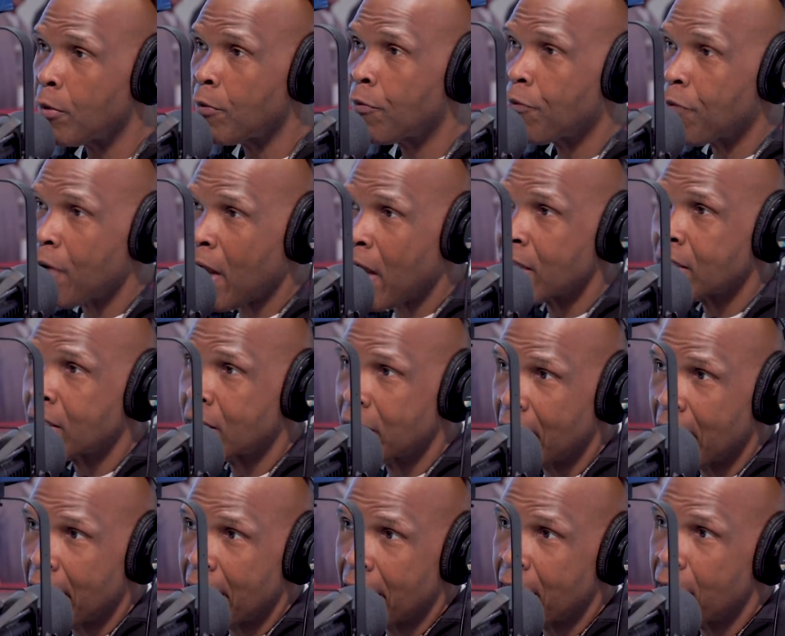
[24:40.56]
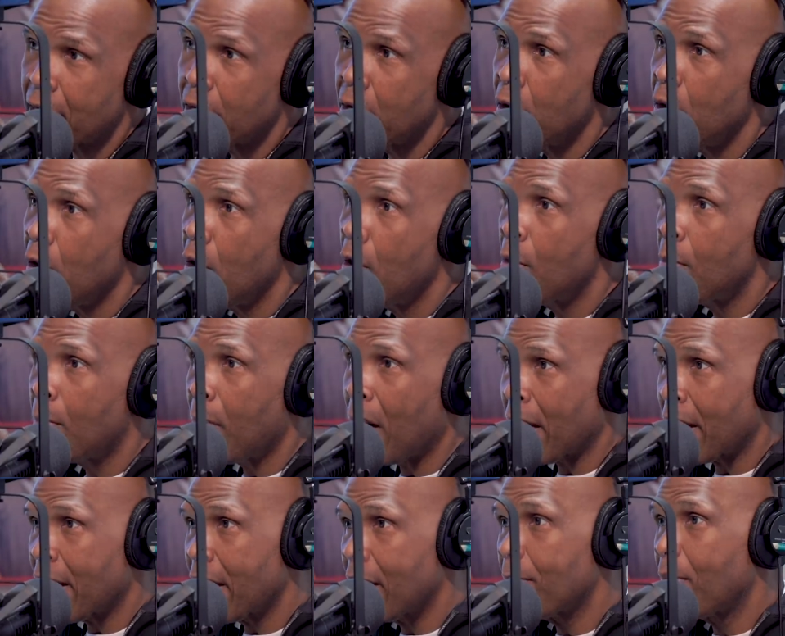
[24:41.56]
yeah. fascinated mm
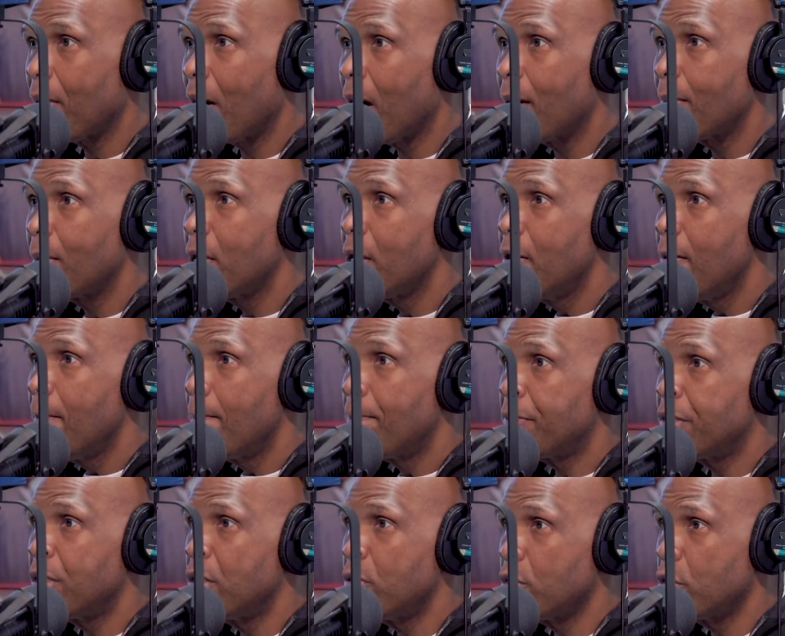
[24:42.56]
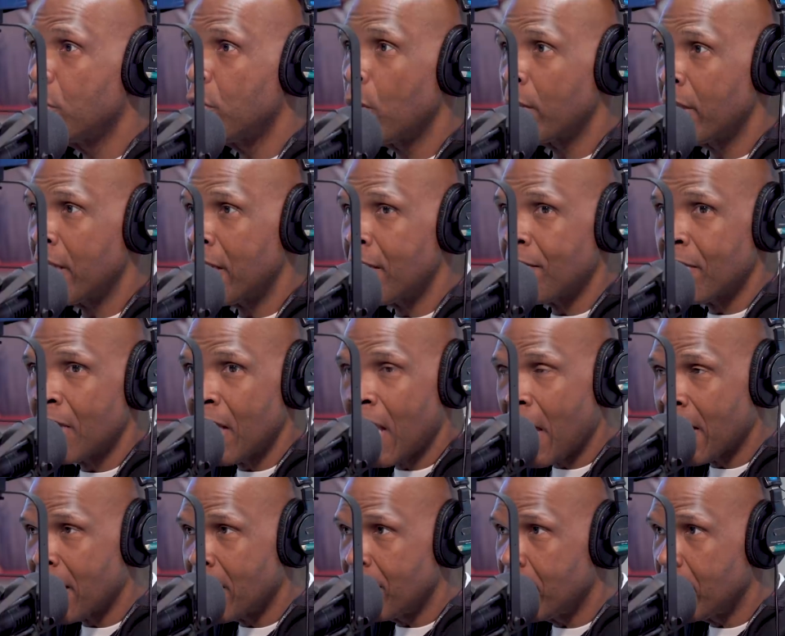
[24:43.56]
by hip hop. Oh, you, yeah. you don't live a
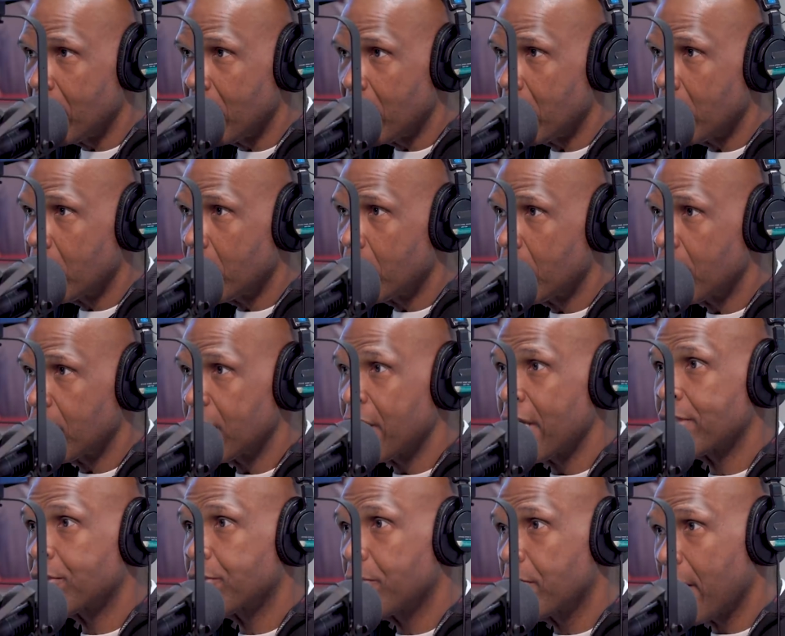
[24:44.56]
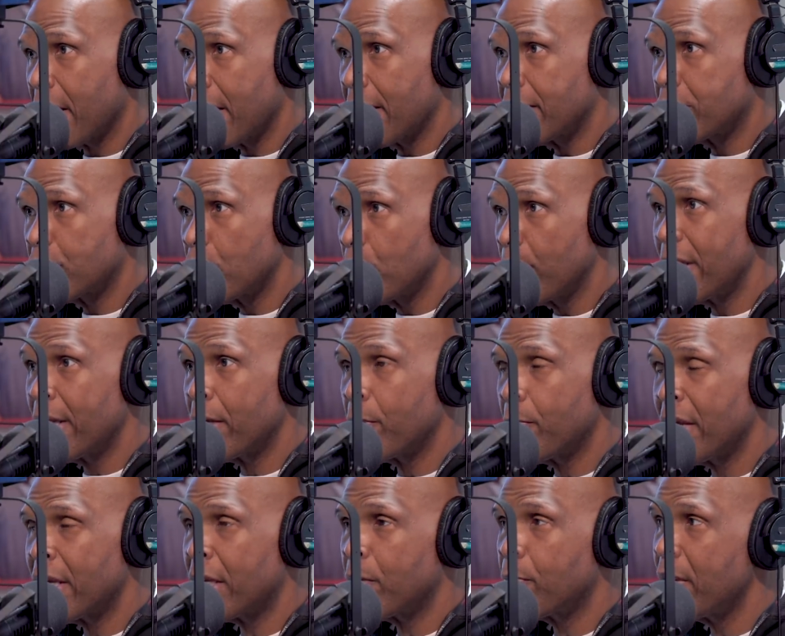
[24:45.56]
lot in the the yesterdays too. We
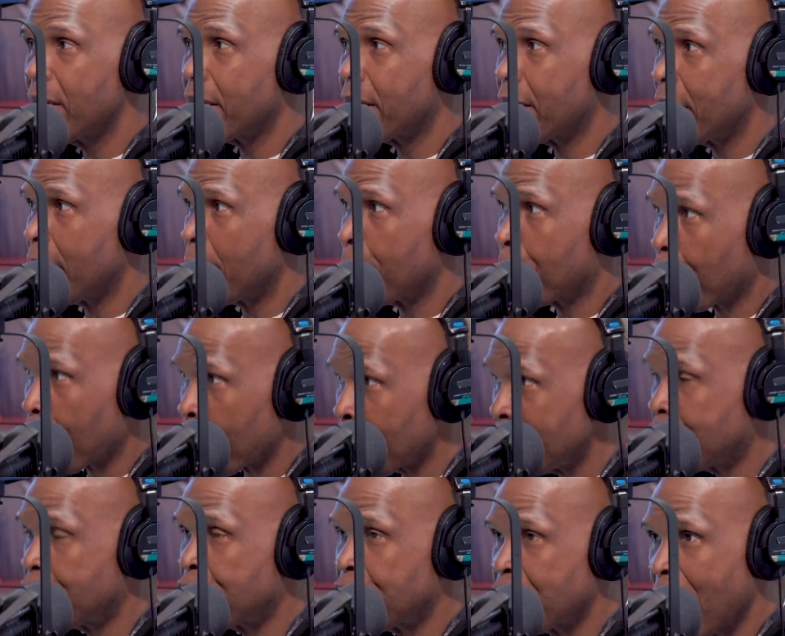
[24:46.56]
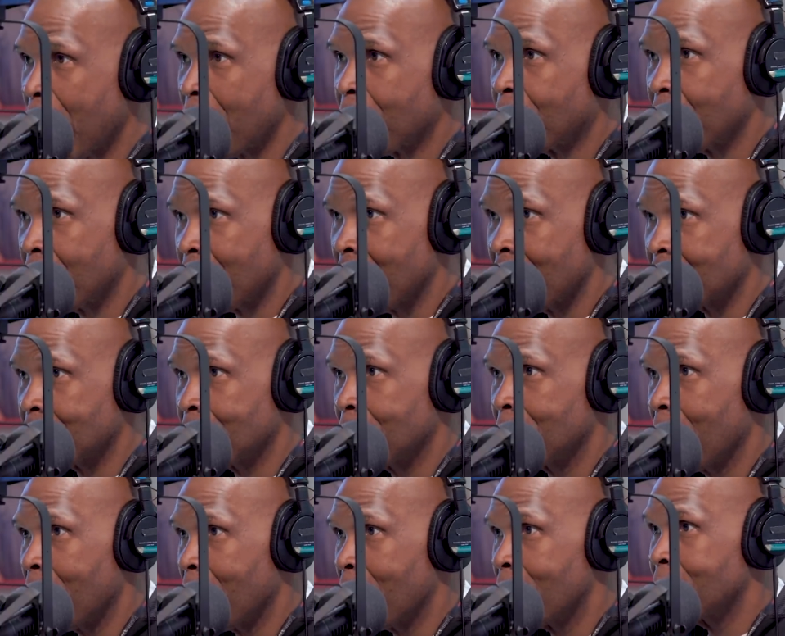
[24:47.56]
we we can appreciate the
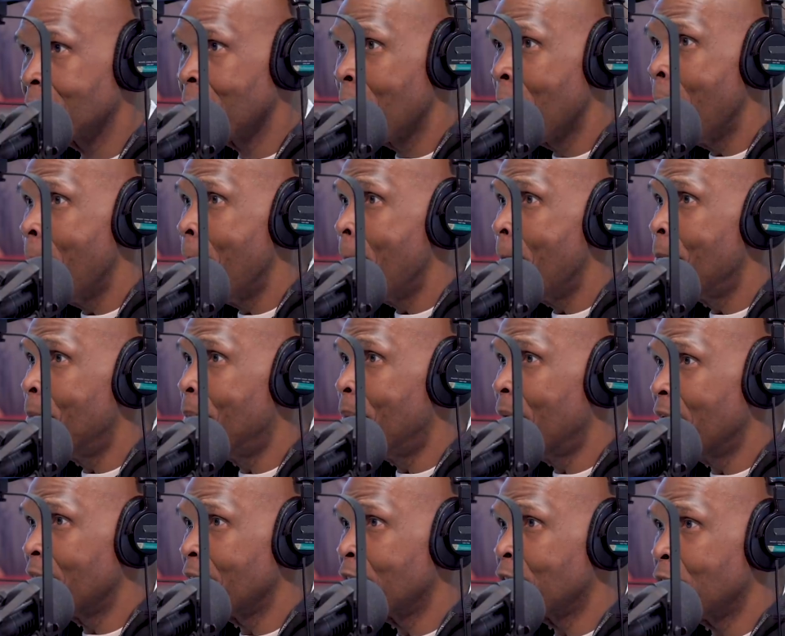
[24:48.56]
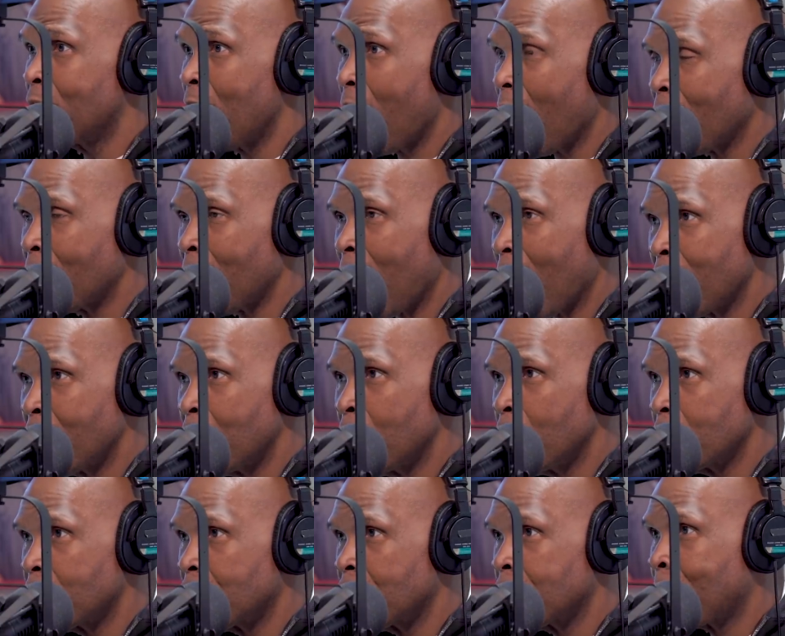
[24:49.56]
yesterdays, yeah. But I, I
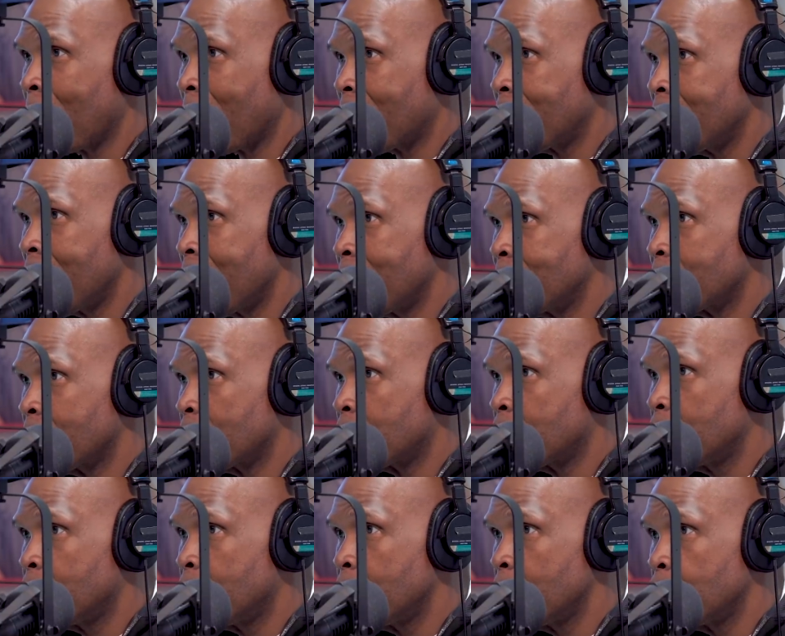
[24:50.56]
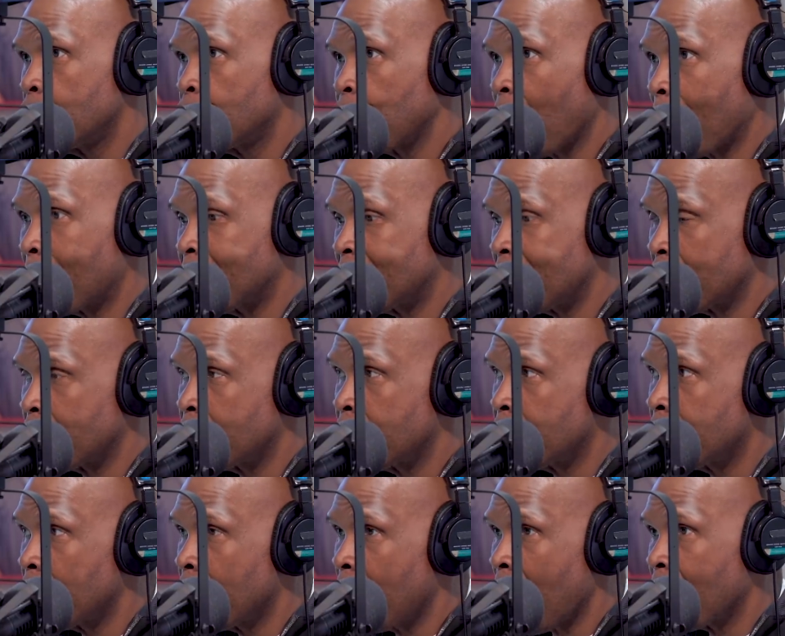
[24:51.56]
noticed just by the names that you do drop is that you
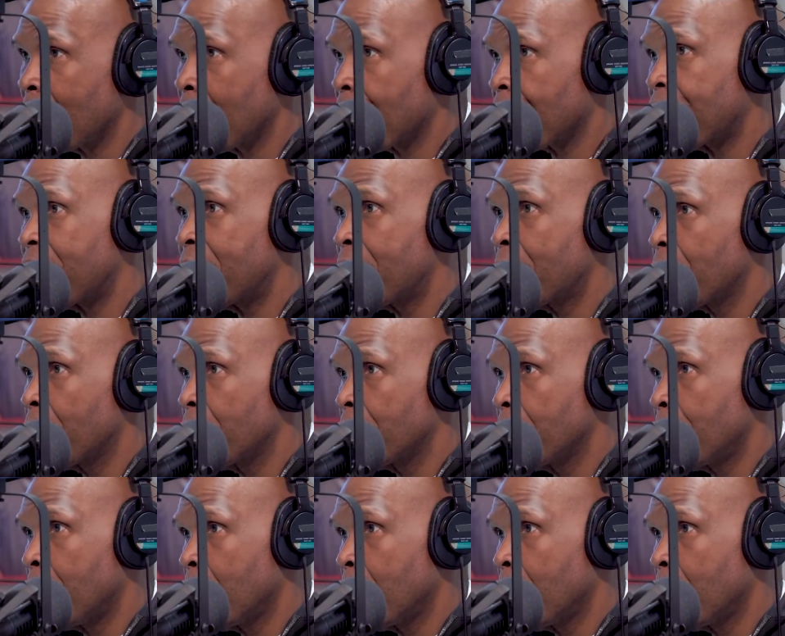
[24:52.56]
still have a finger on the